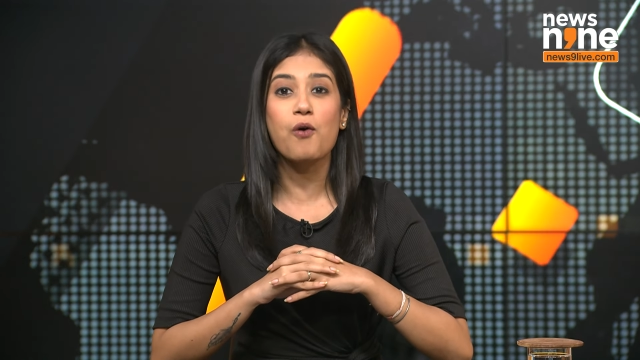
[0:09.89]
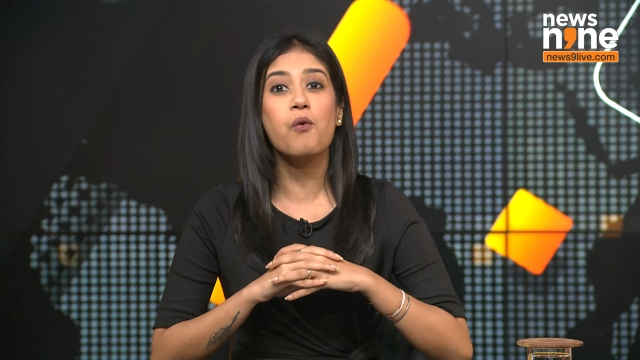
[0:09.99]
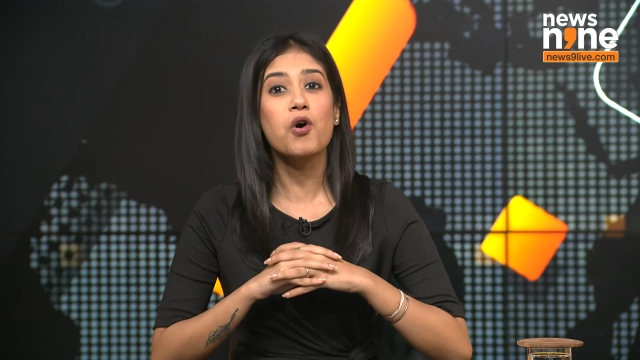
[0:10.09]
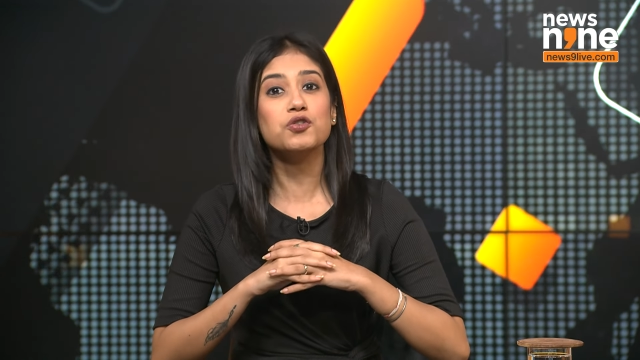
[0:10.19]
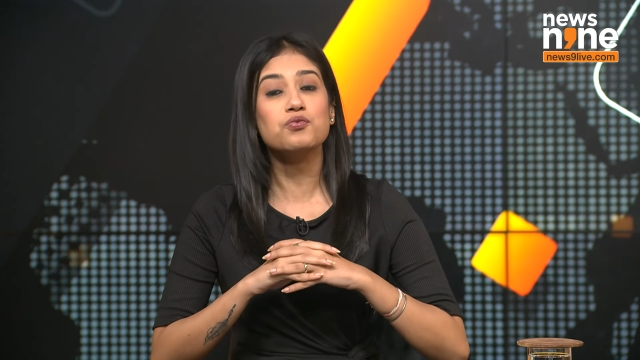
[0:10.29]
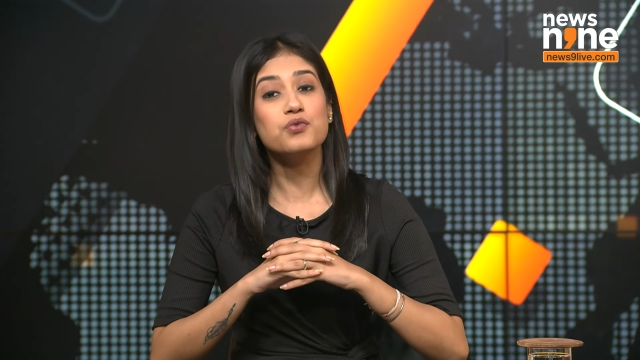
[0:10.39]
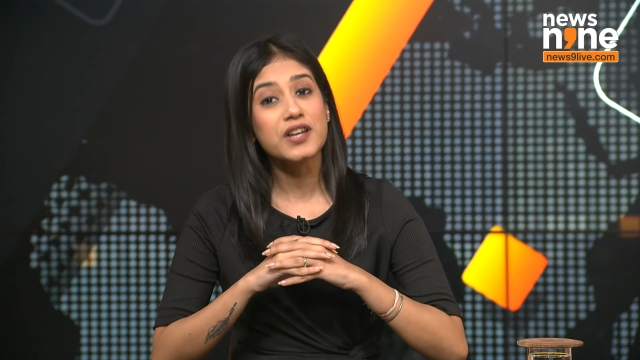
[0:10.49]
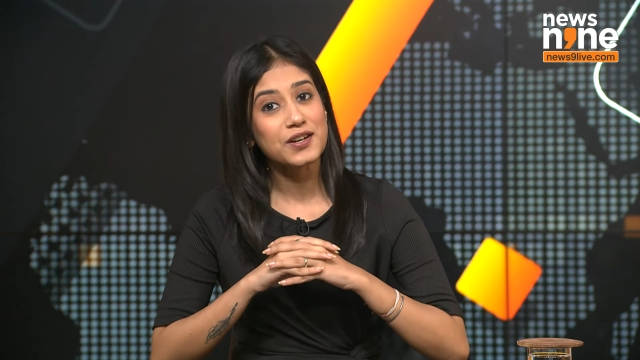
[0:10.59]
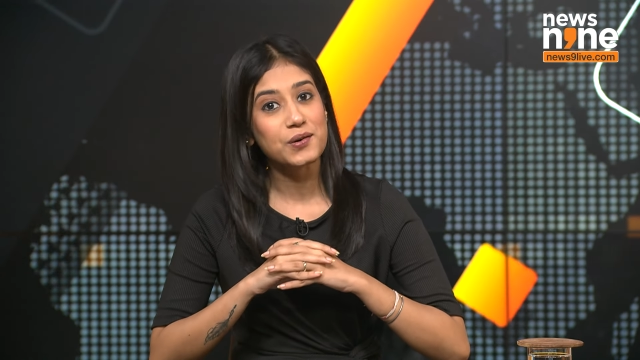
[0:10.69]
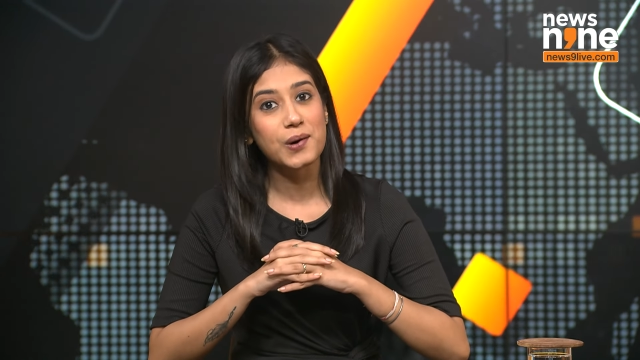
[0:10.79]
or what
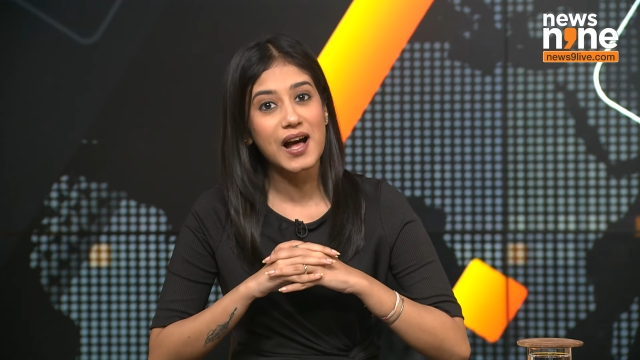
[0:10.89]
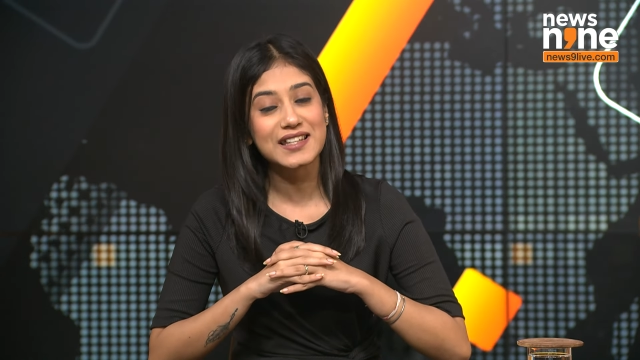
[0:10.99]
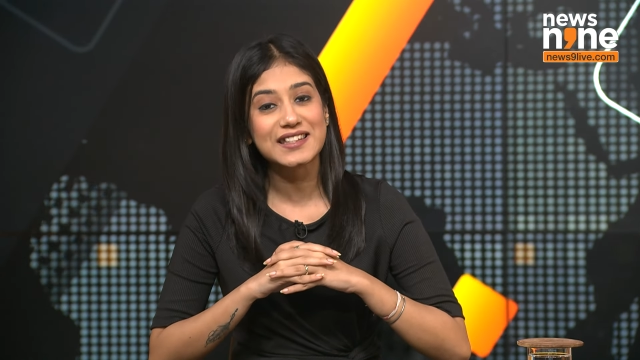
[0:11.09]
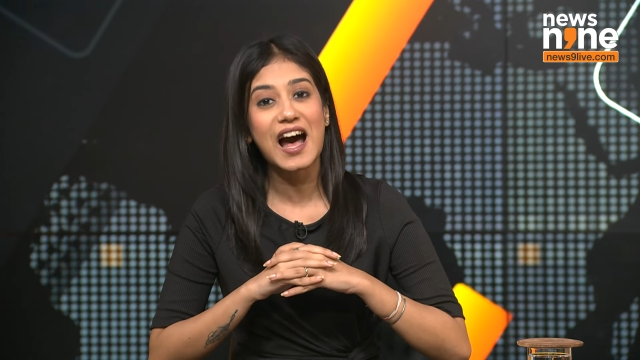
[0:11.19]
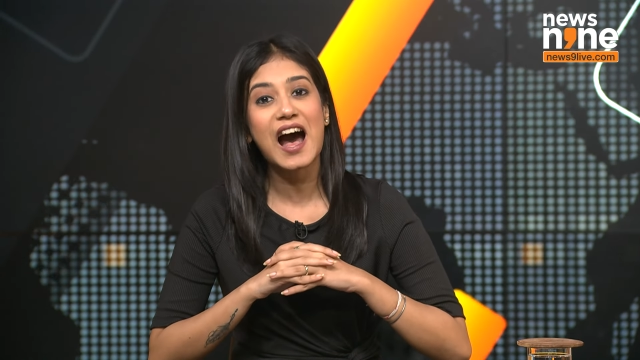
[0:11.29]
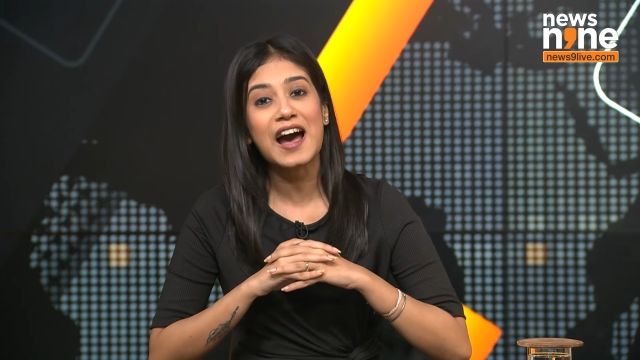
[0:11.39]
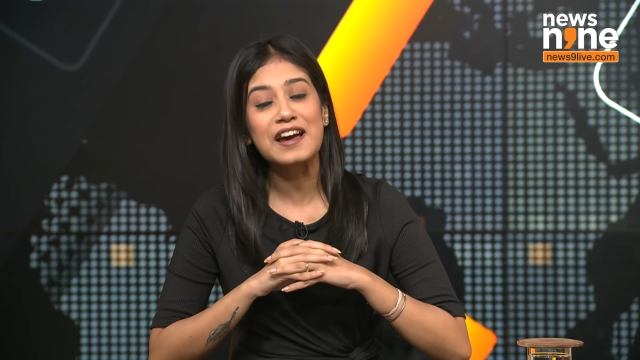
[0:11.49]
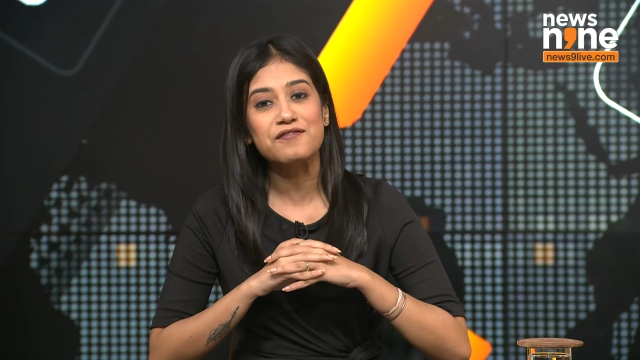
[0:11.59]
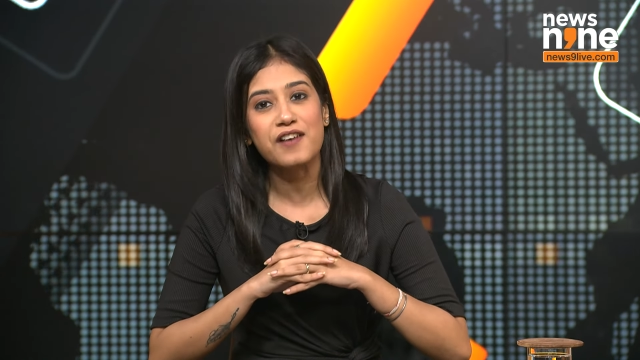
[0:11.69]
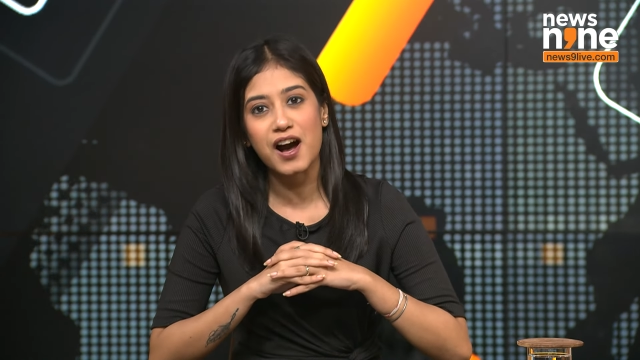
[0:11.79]
we know as the
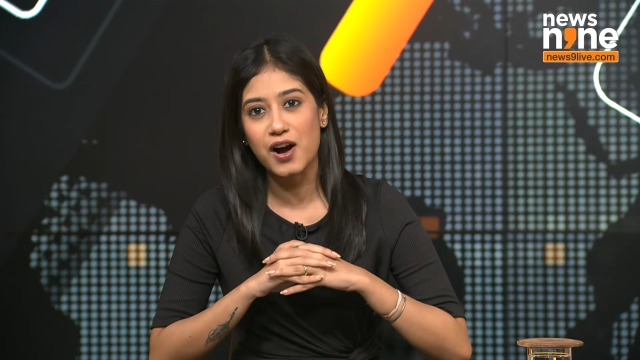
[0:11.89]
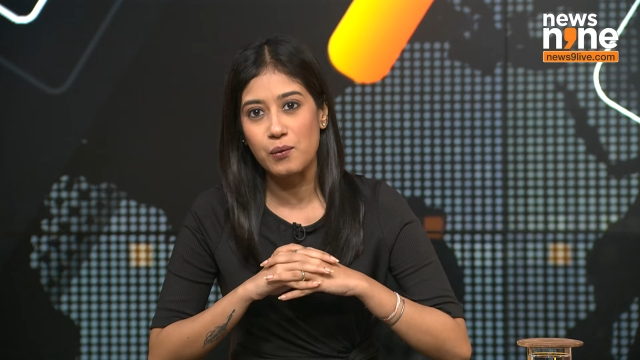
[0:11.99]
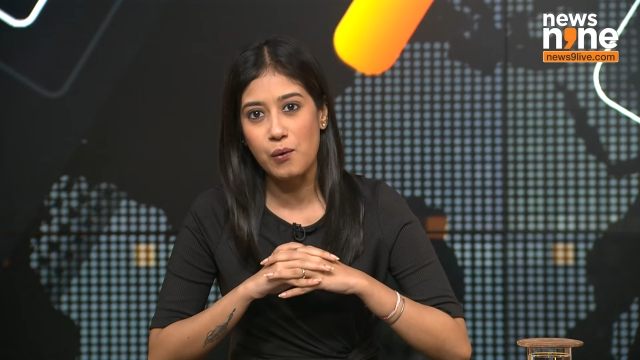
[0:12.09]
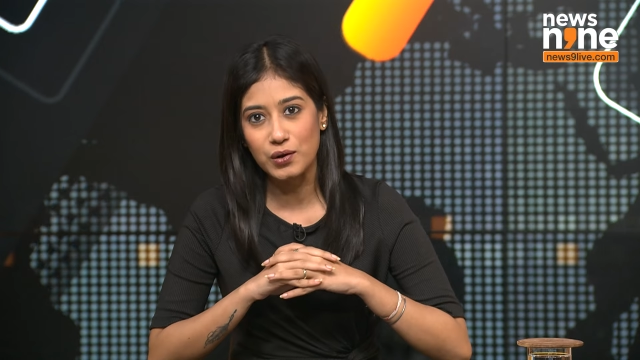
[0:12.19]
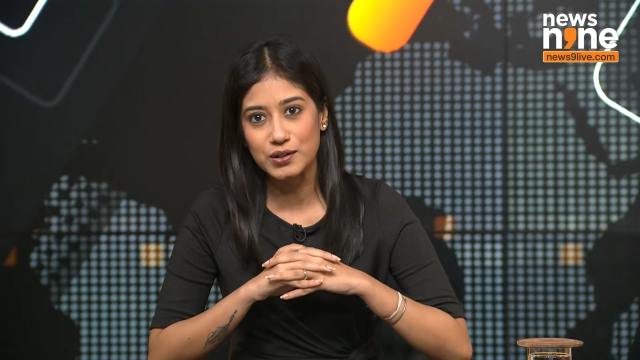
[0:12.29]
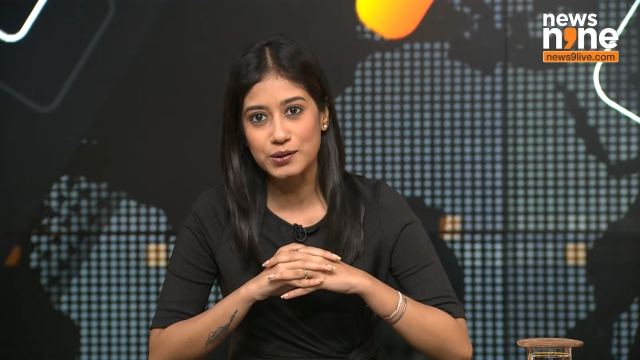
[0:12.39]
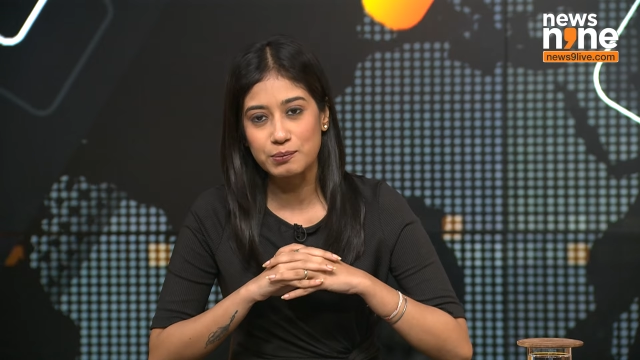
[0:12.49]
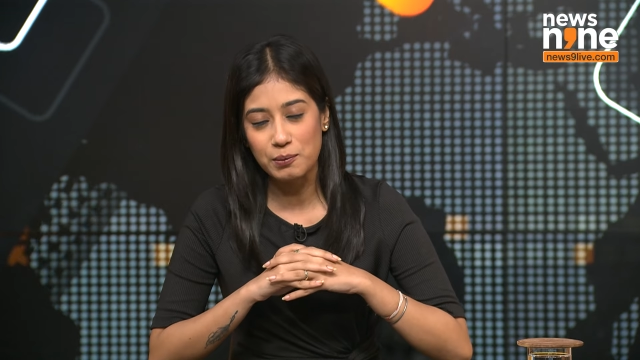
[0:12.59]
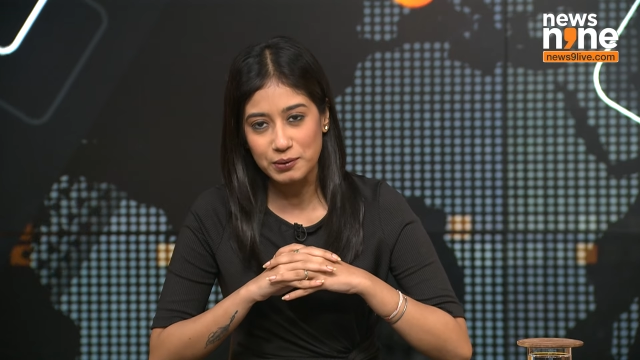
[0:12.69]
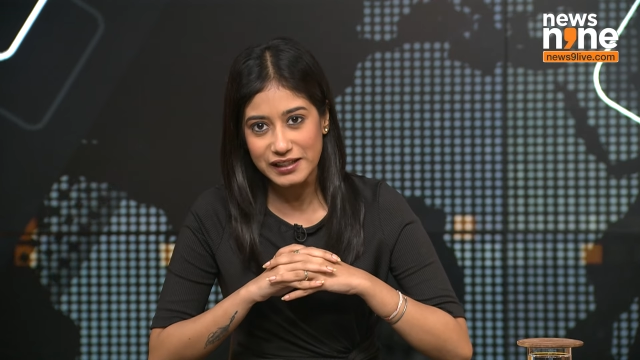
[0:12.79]
IIFA Awards
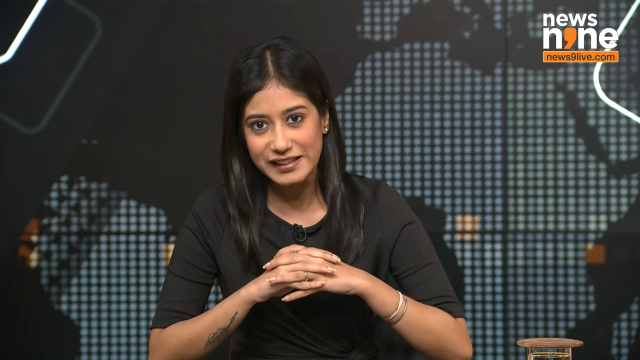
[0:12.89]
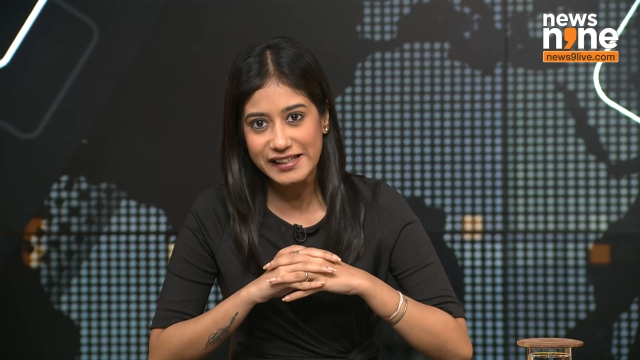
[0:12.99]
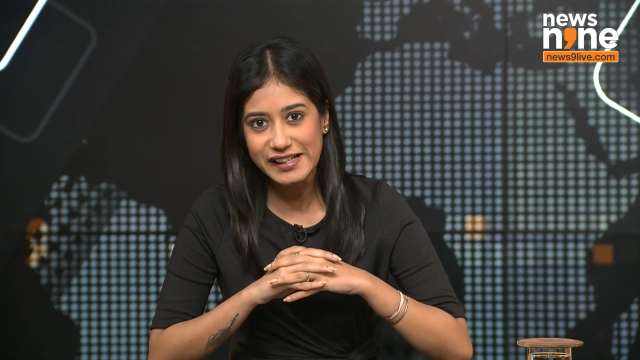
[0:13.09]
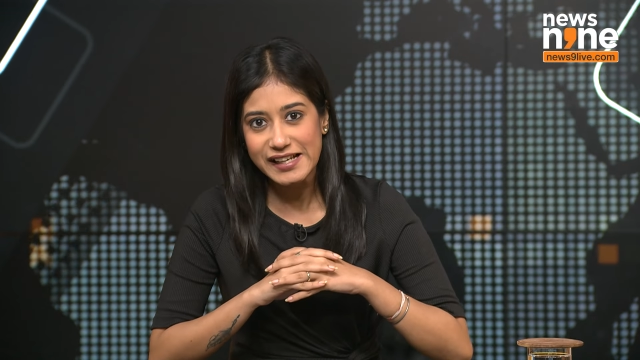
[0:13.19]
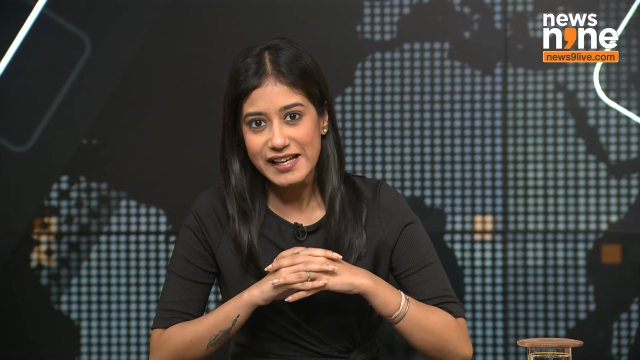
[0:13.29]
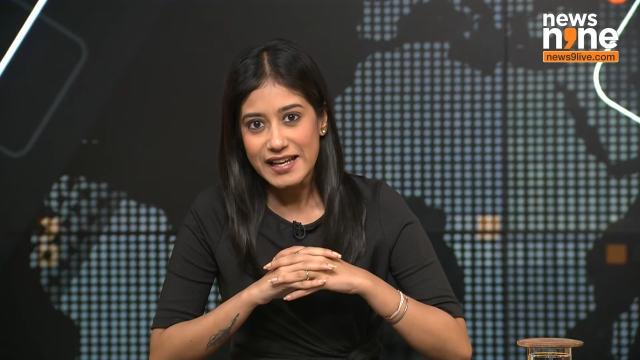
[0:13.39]
popularly,